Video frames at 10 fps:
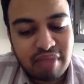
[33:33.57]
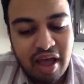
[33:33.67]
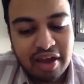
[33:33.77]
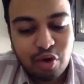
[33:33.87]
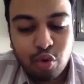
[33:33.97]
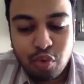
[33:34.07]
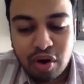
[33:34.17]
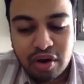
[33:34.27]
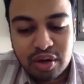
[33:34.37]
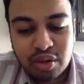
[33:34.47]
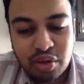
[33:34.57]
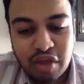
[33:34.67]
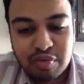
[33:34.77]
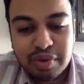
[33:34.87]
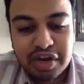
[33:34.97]
I don't want
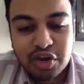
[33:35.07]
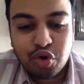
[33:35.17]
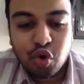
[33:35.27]
everybody to